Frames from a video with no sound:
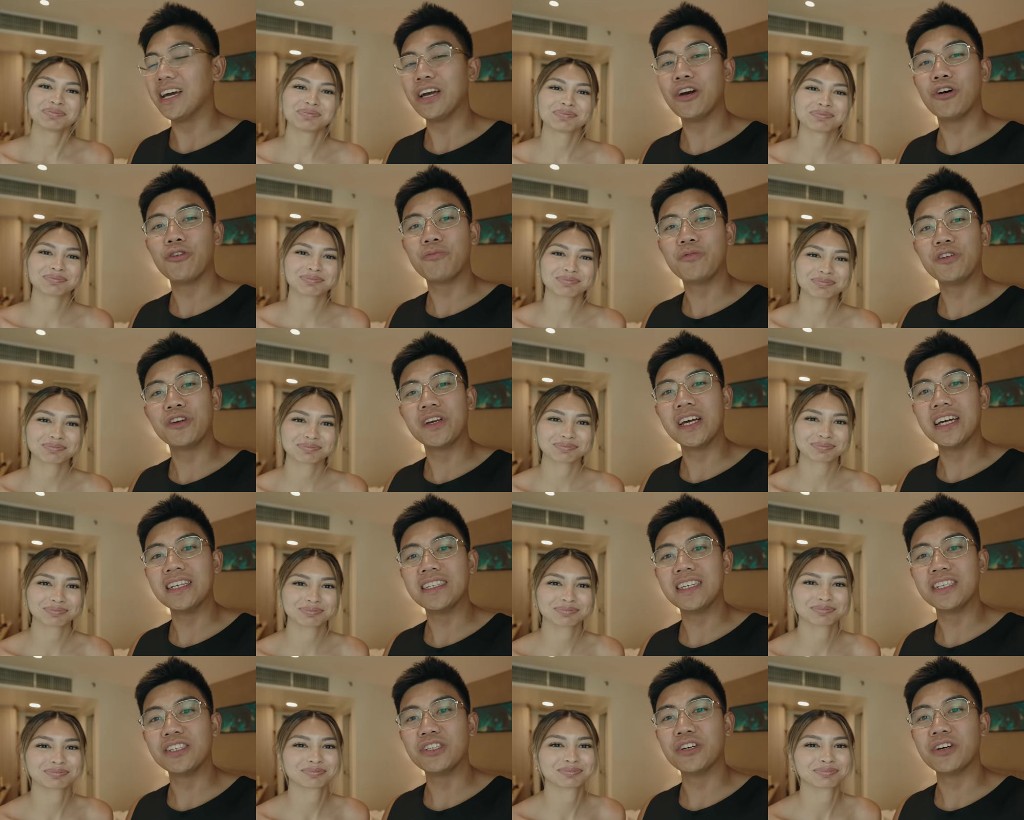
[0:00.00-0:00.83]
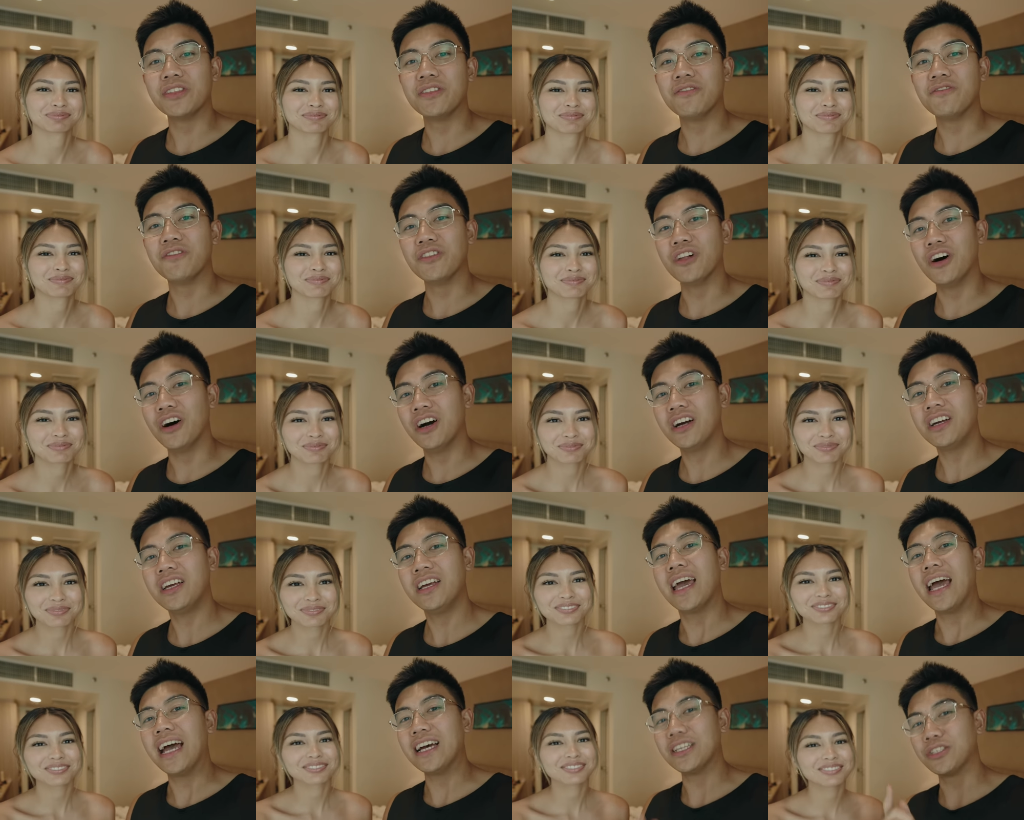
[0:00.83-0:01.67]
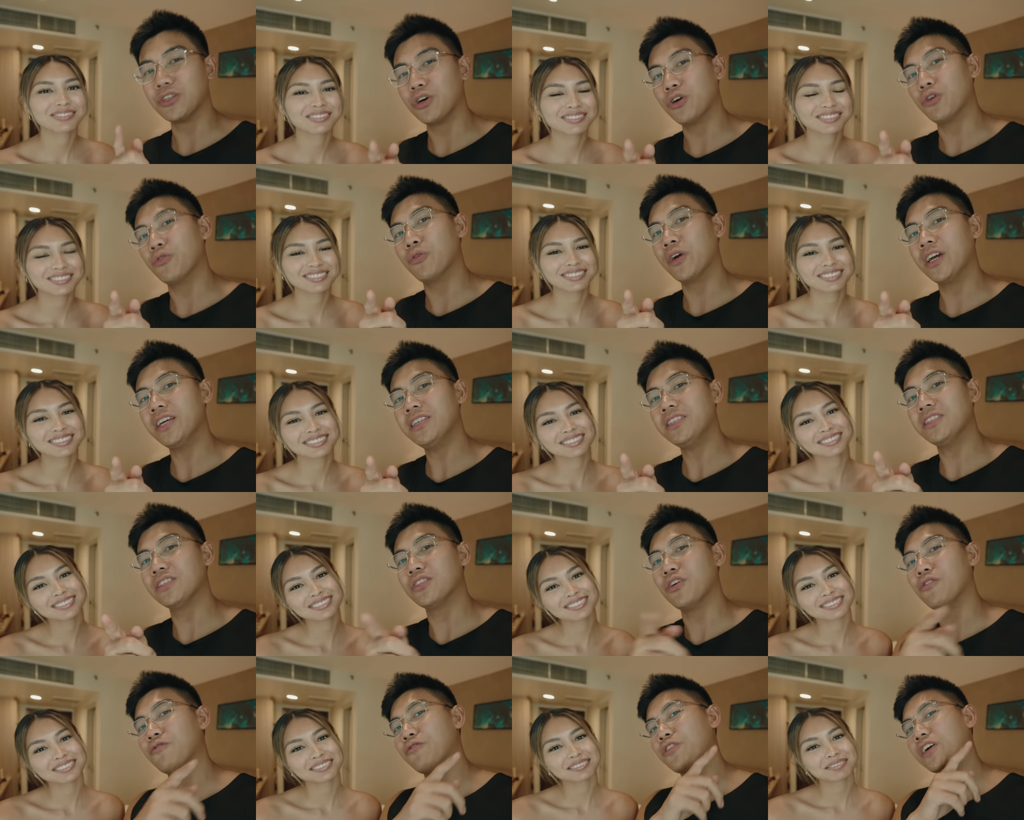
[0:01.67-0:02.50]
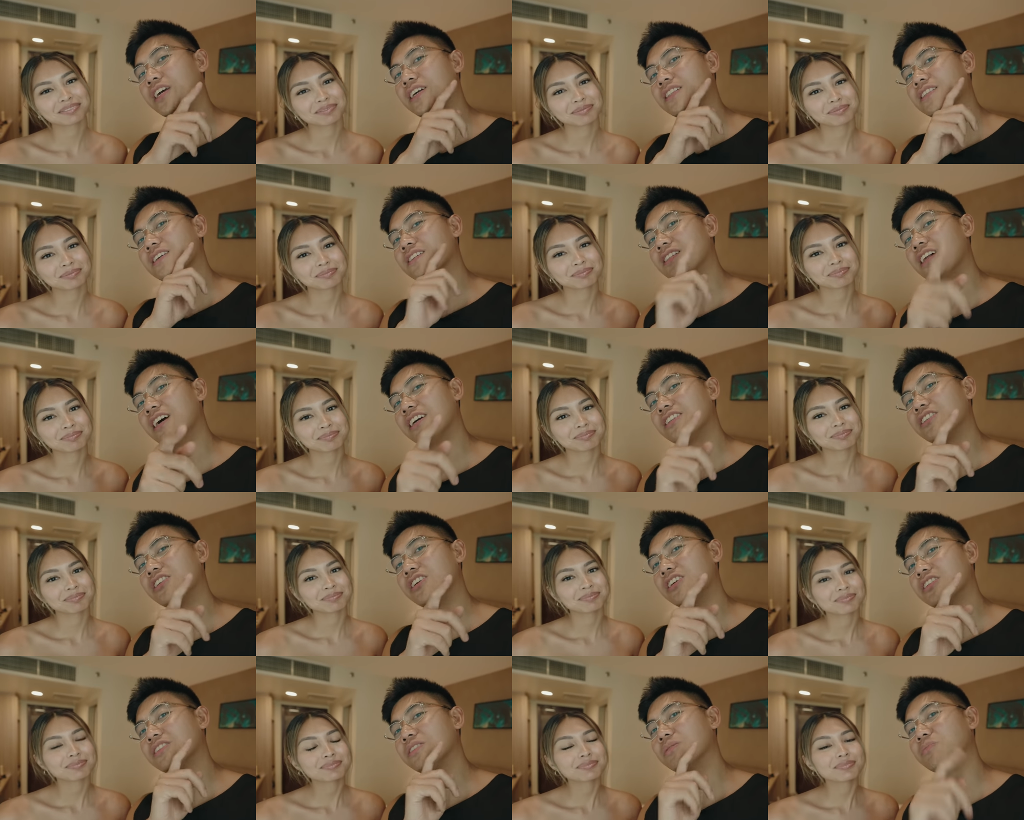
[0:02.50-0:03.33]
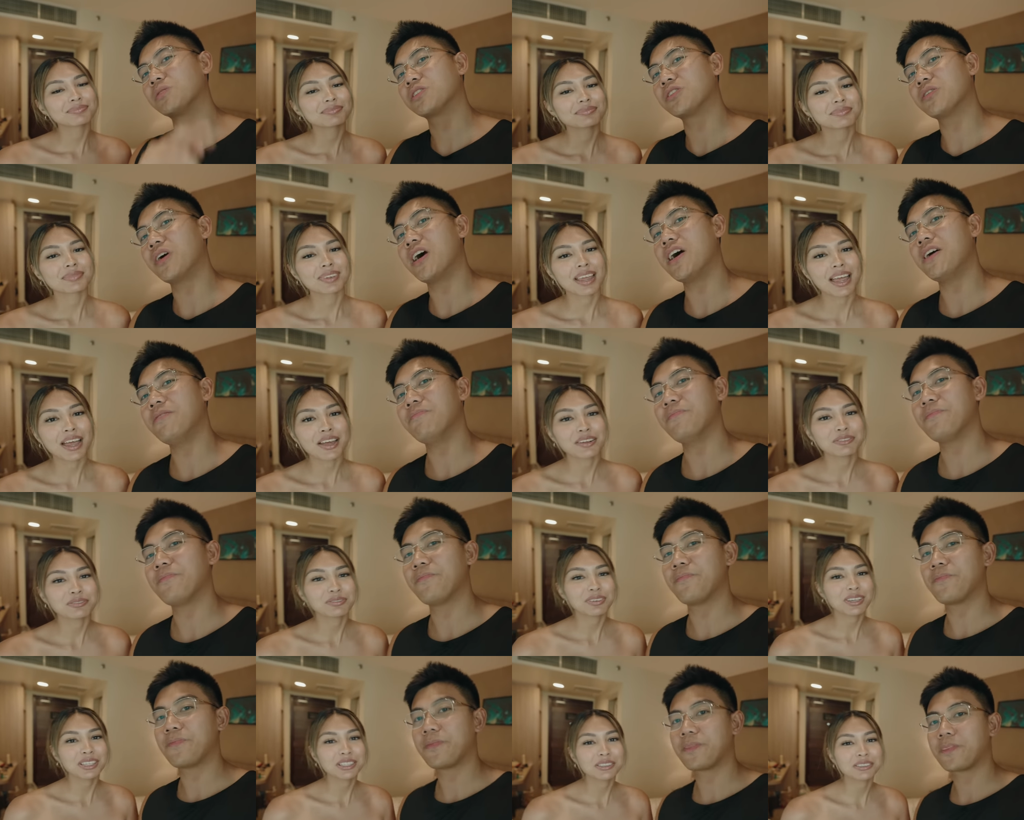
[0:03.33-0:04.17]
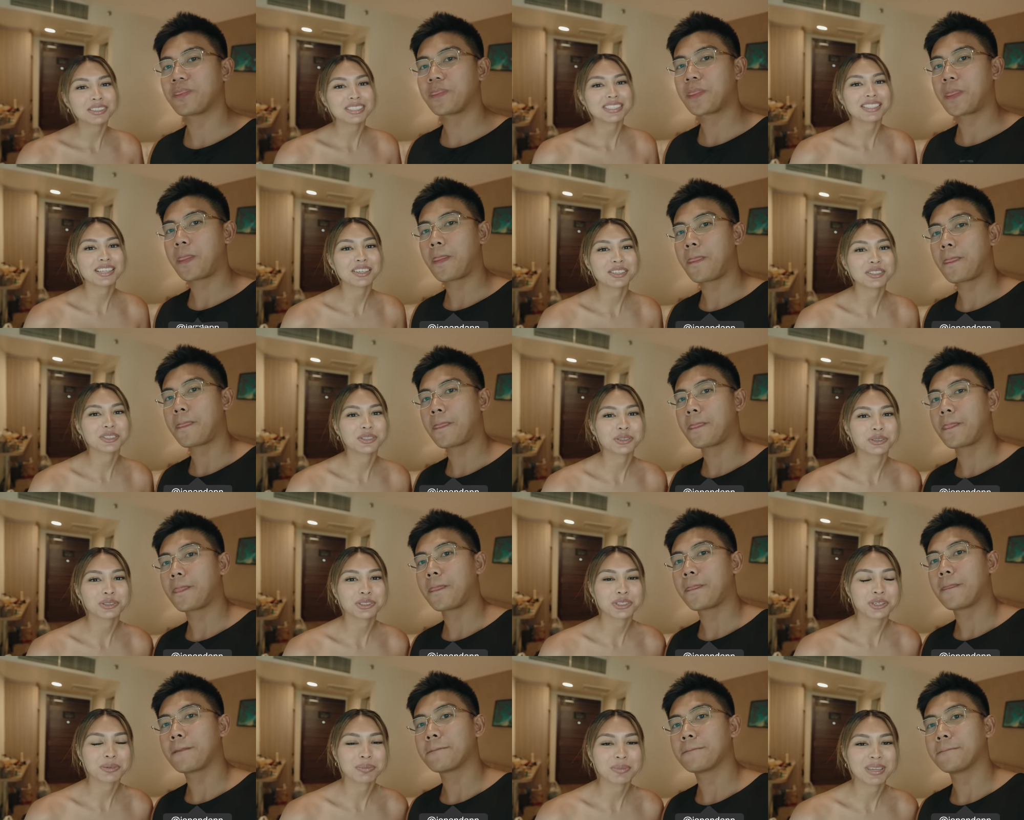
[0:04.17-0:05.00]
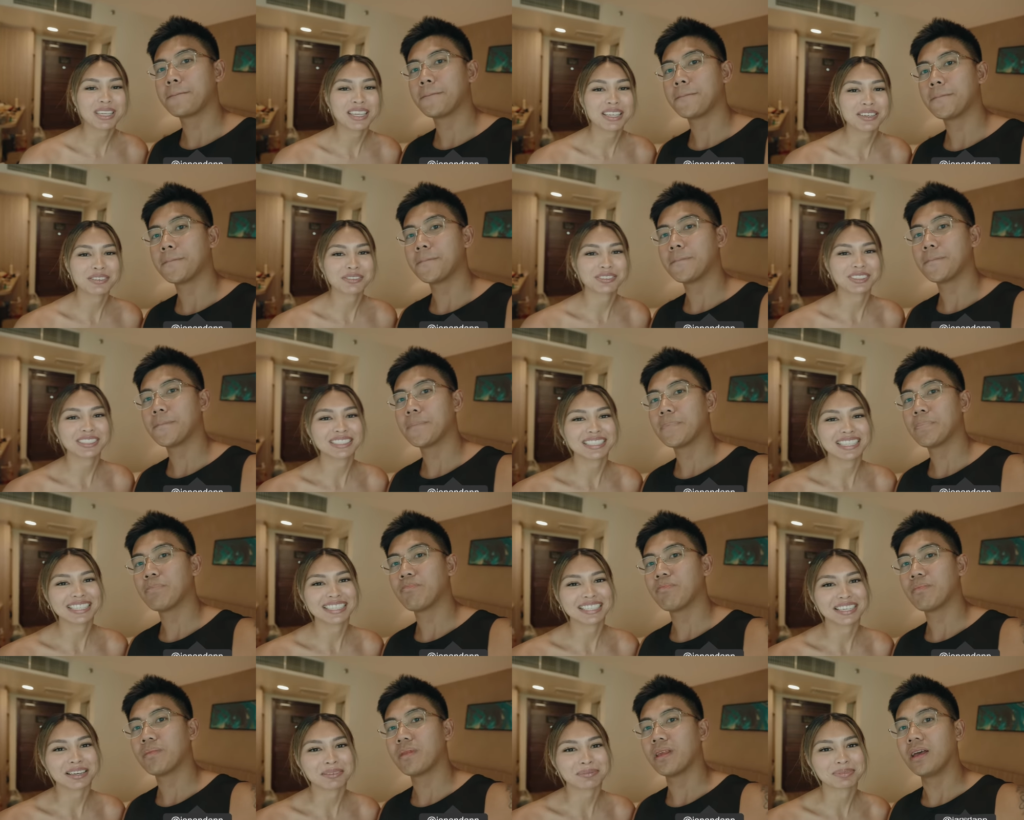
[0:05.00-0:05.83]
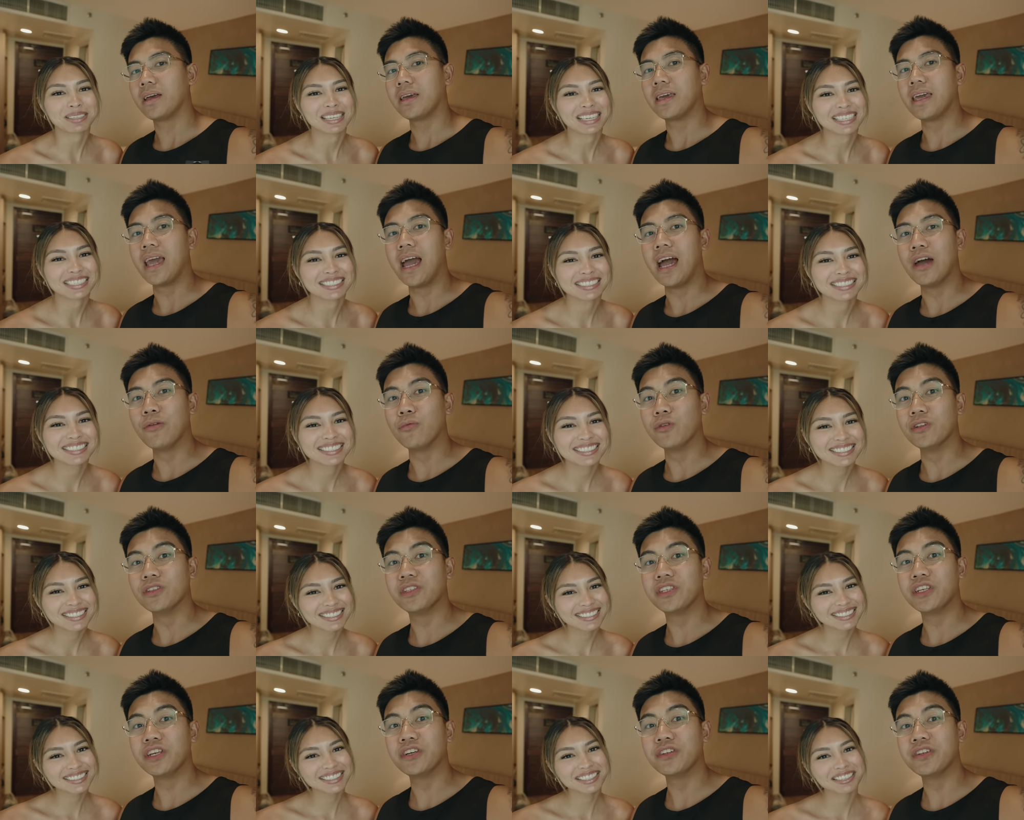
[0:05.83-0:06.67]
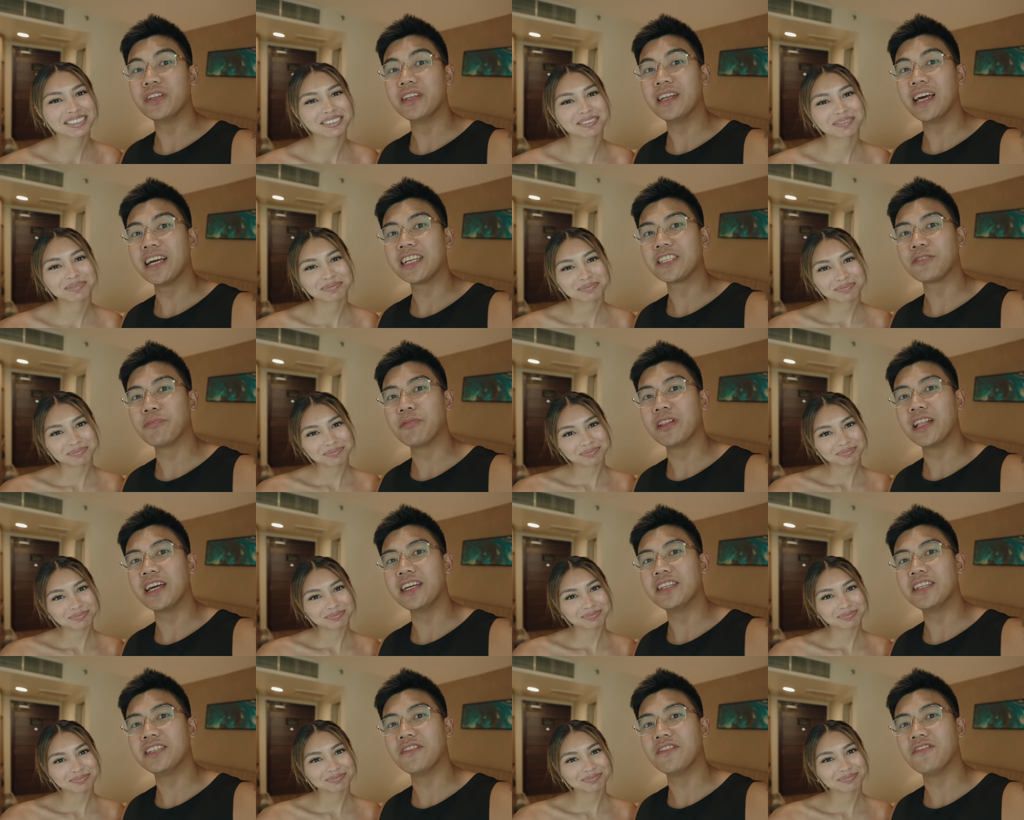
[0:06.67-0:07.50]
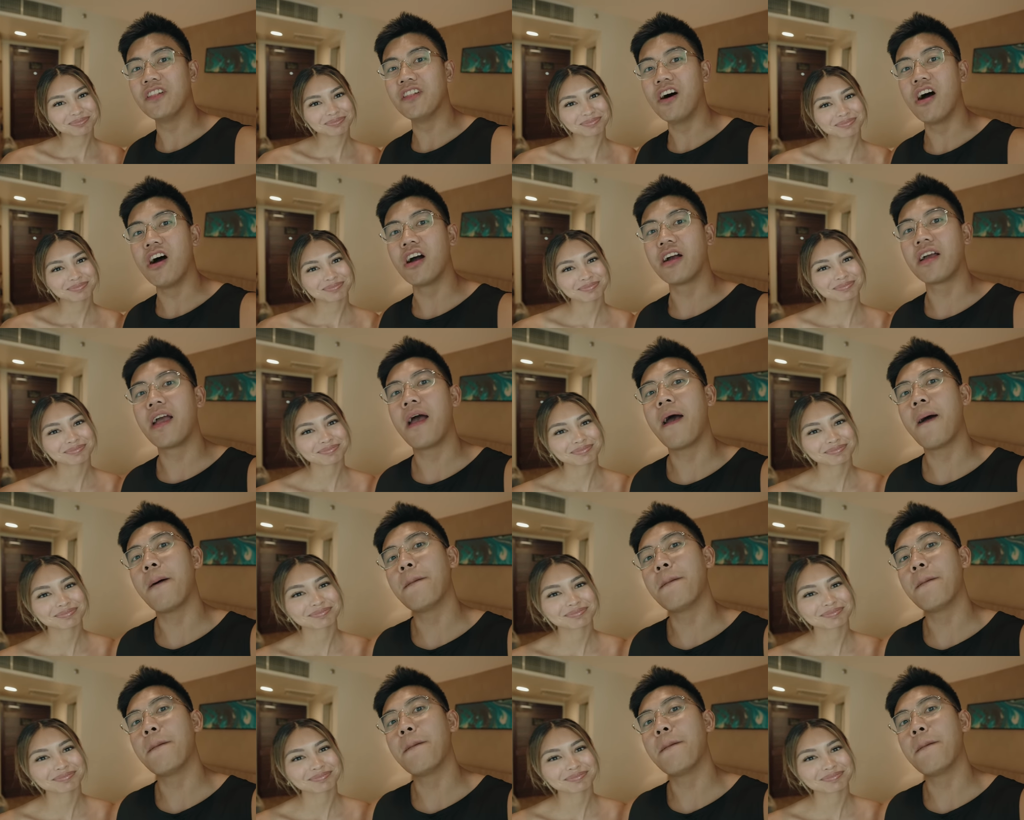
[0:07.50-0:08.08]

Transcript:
Speaker 1: I hope you guys enjoyed the vlog. As always, don't forget to like like, share, and subscribe. And
Speaker 2: follow us on social media for daily updates.
Speaker 1: Yeah, and we'll see you in the next Malaysia vlog.